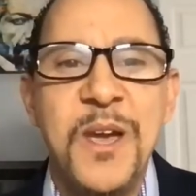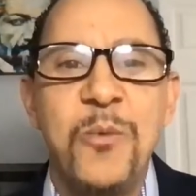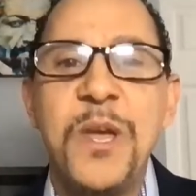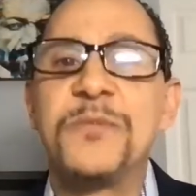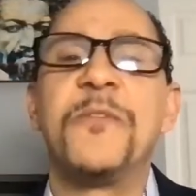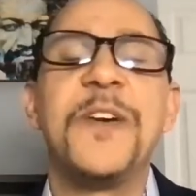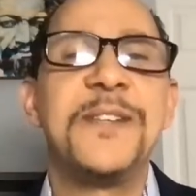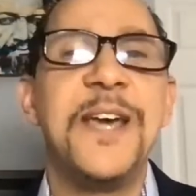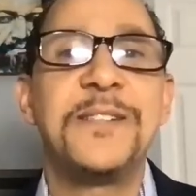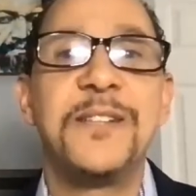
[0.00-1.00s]
We have some
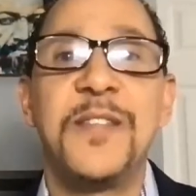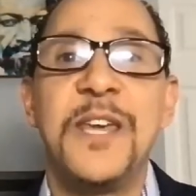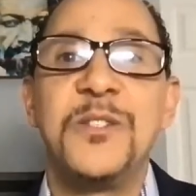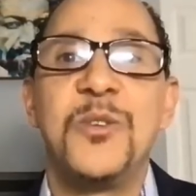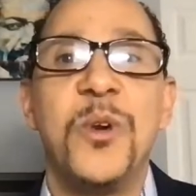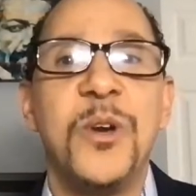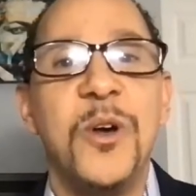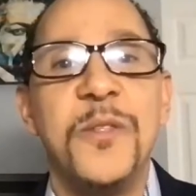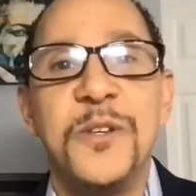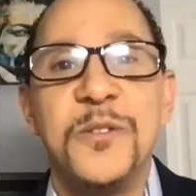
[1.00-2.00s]
fantastic things going
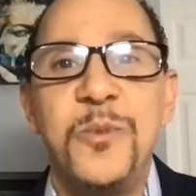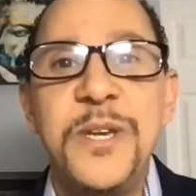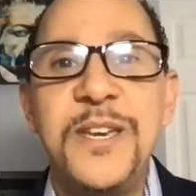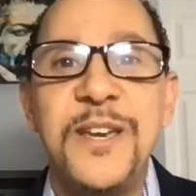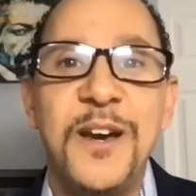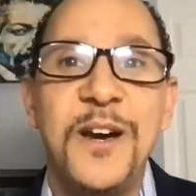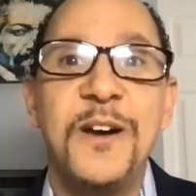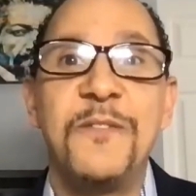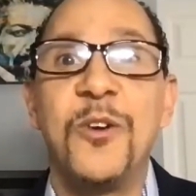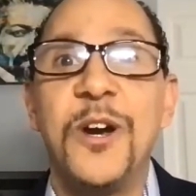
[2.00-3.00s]
on this week
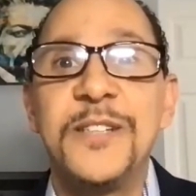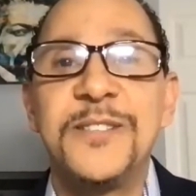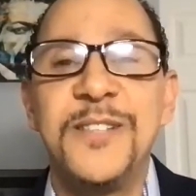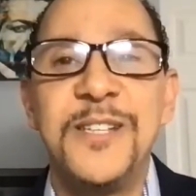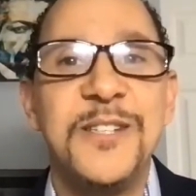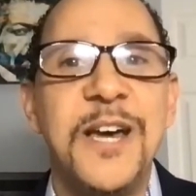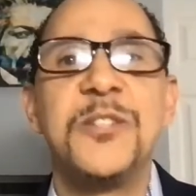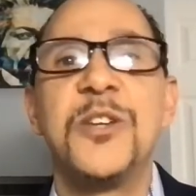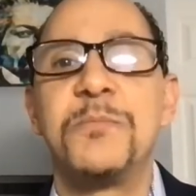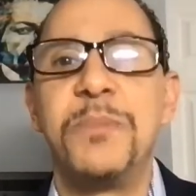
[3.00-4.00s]
for us. It's
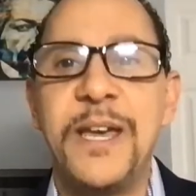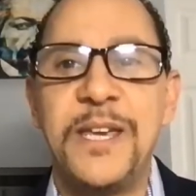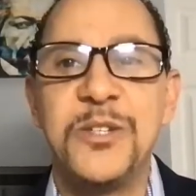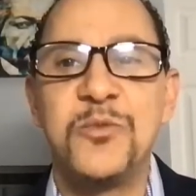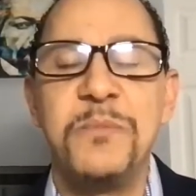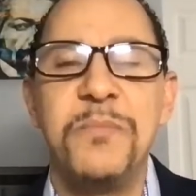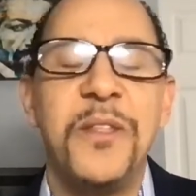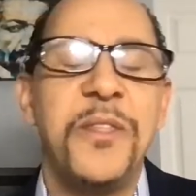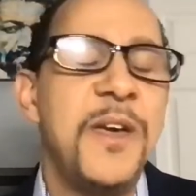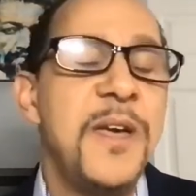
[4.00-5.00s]
not just Black History
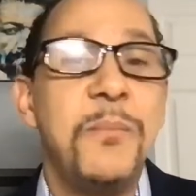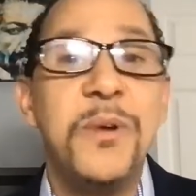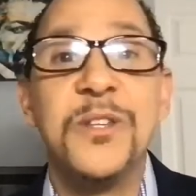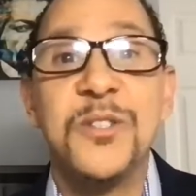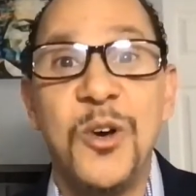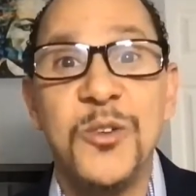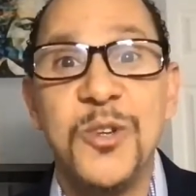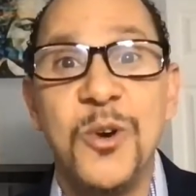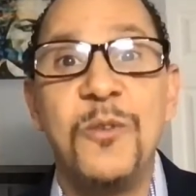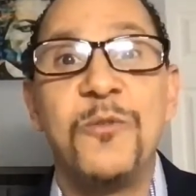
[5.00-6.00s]
Month, but it's
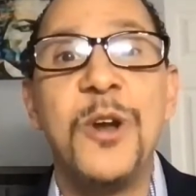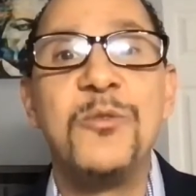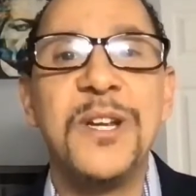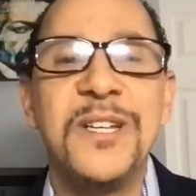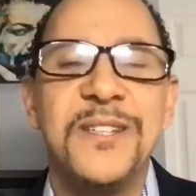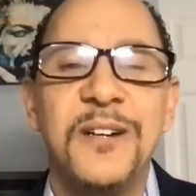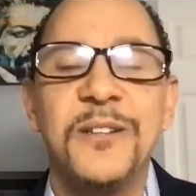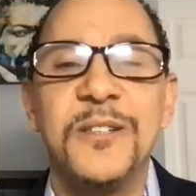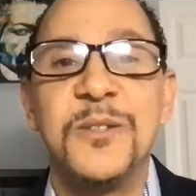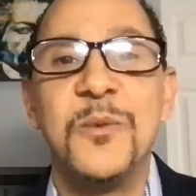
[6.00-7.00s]
also Frederick
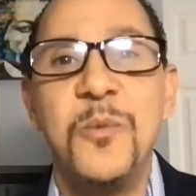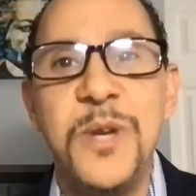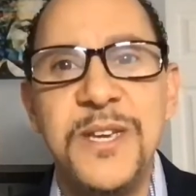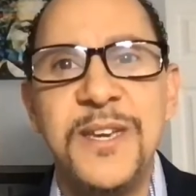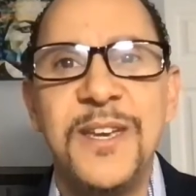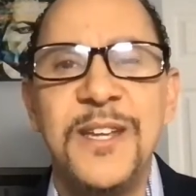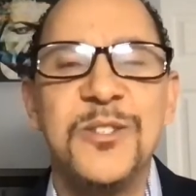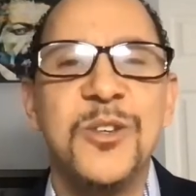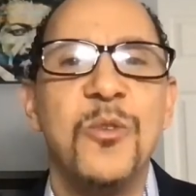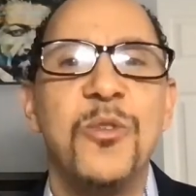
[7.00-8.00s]
Douglass Week. And
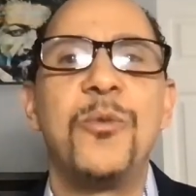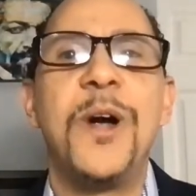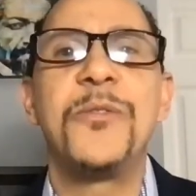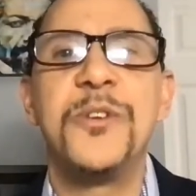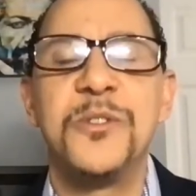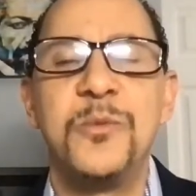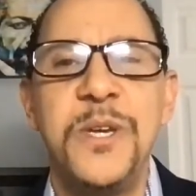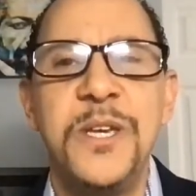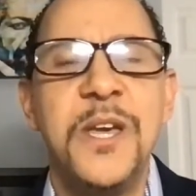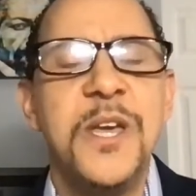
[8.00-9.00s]
so throughout this
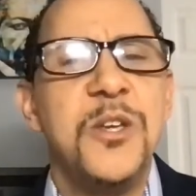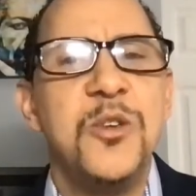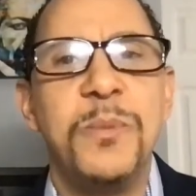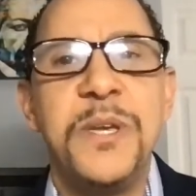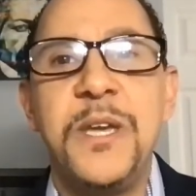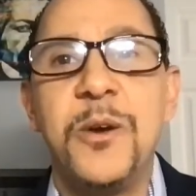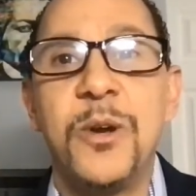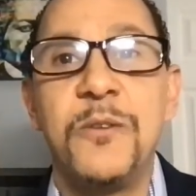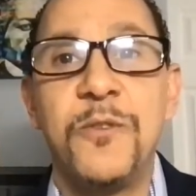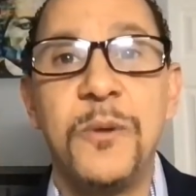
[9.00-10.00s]
week, you'll be
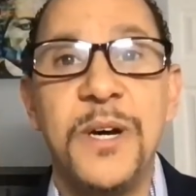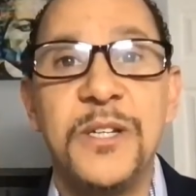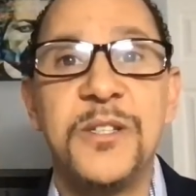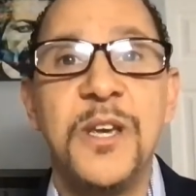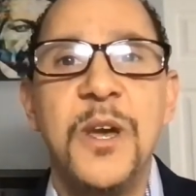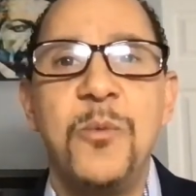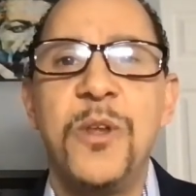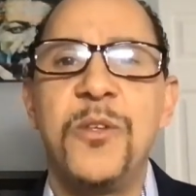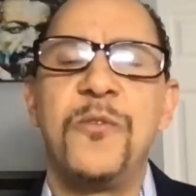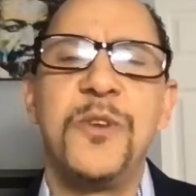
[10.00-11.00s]
hearing from us,
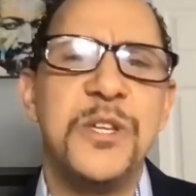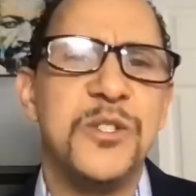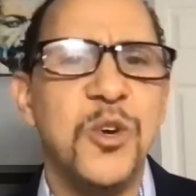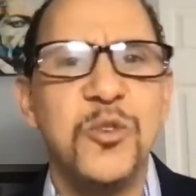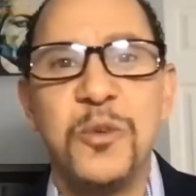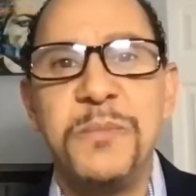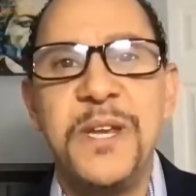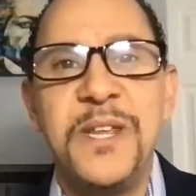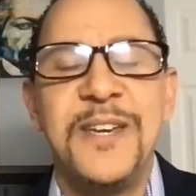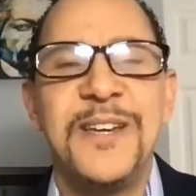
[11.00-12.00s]
whether it be social
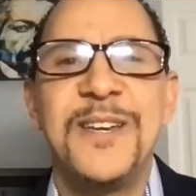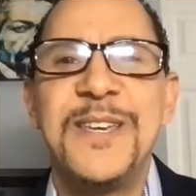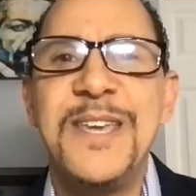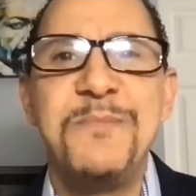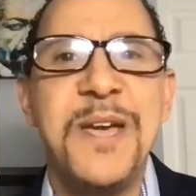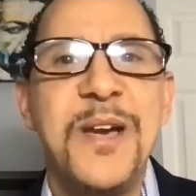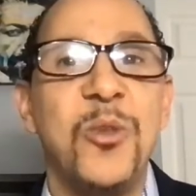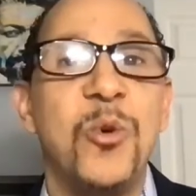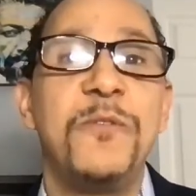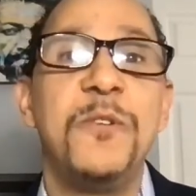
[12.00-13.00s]
media,
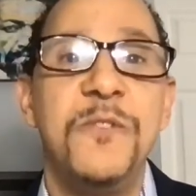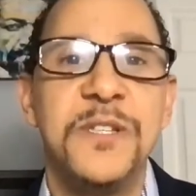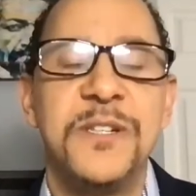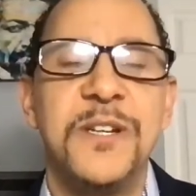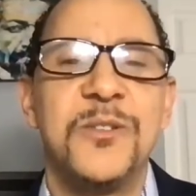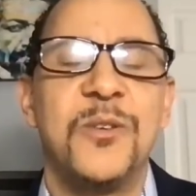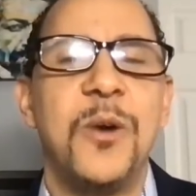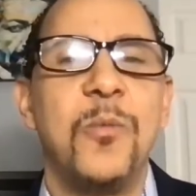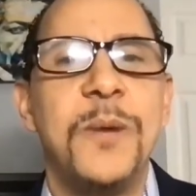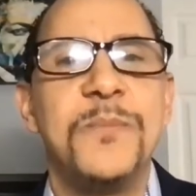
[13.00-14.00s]
email, or if you visit us on
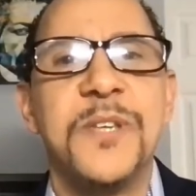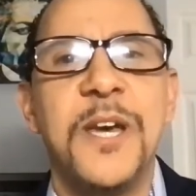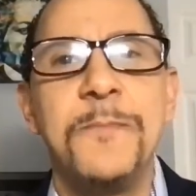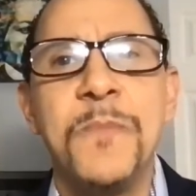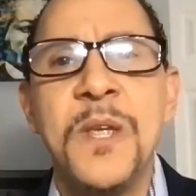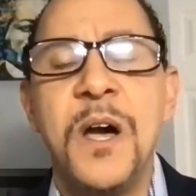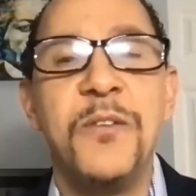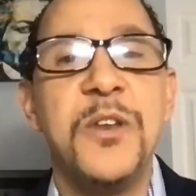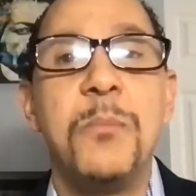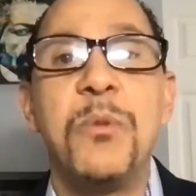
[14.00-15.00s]
our website,
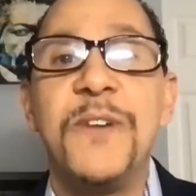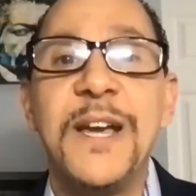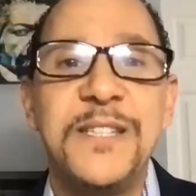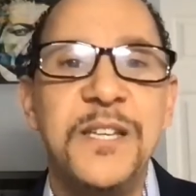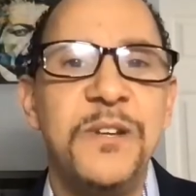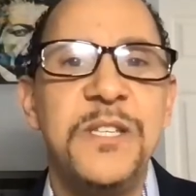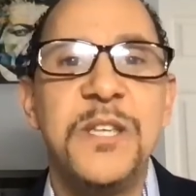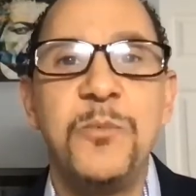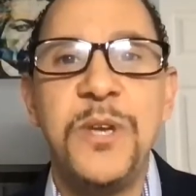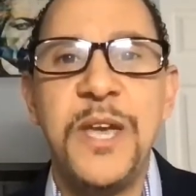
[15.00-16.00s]
of a number of activities
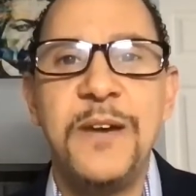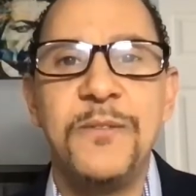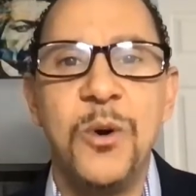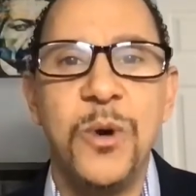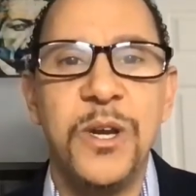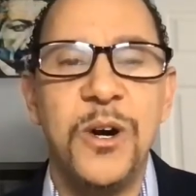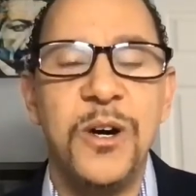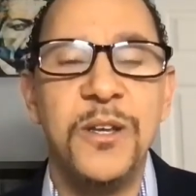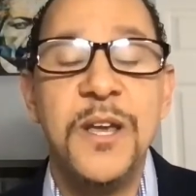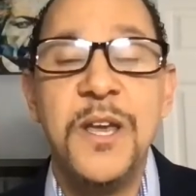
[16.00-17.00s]
that we have going
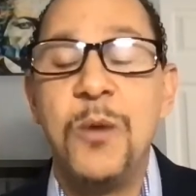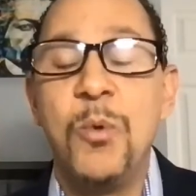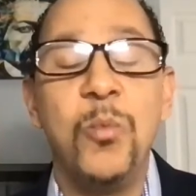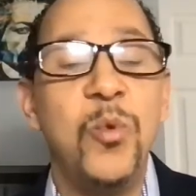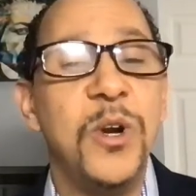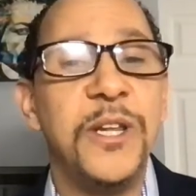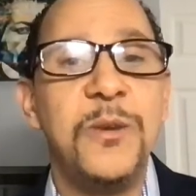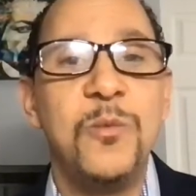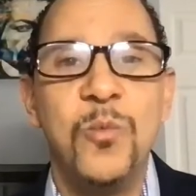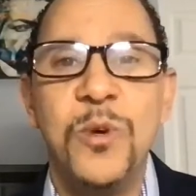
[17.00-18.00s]
on, and we're
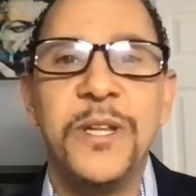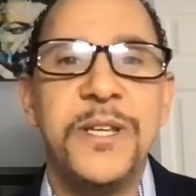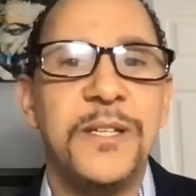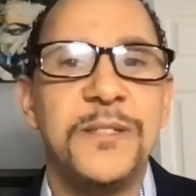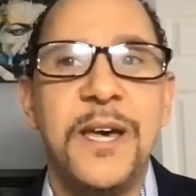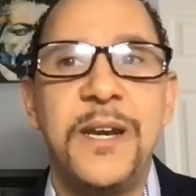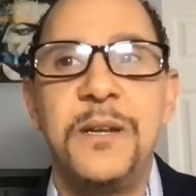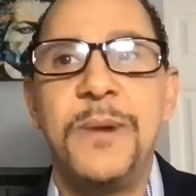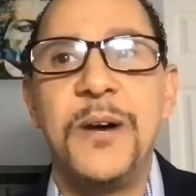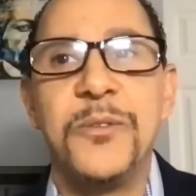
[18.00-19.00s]
really, really excited
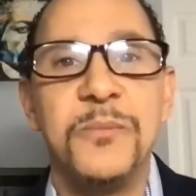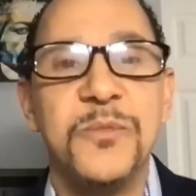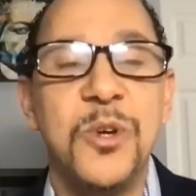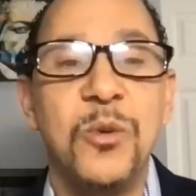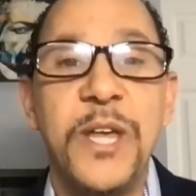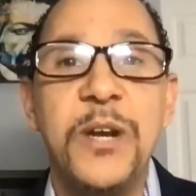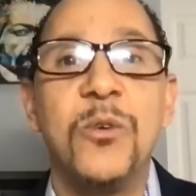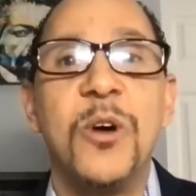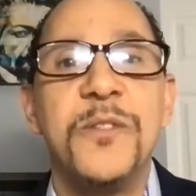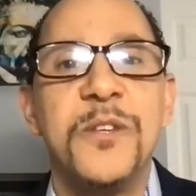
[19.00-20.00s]
about them. So
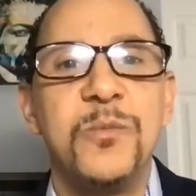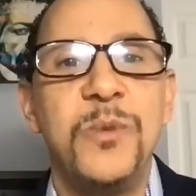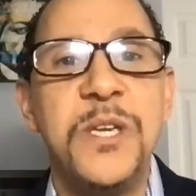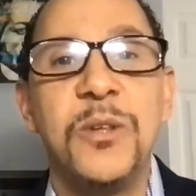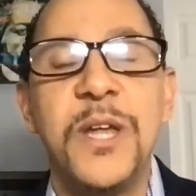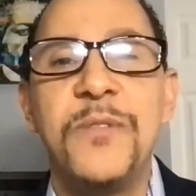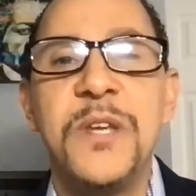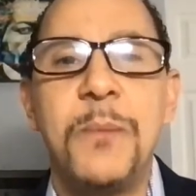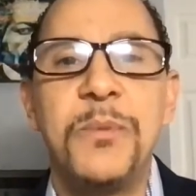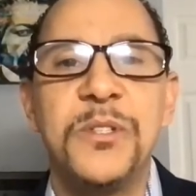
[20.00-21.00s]
later on this week, you'll have
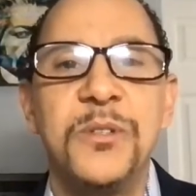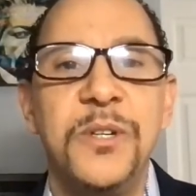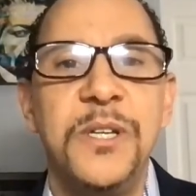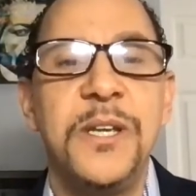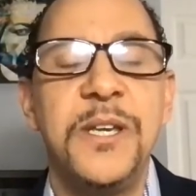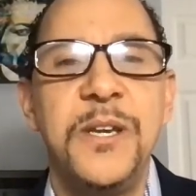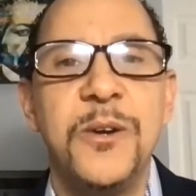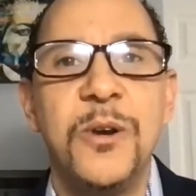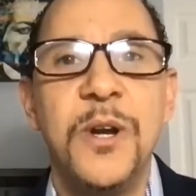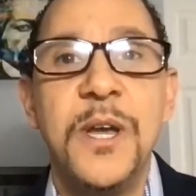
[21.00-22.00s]
the opportunity to
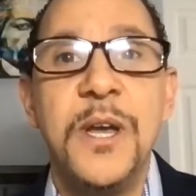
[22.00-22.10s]
hear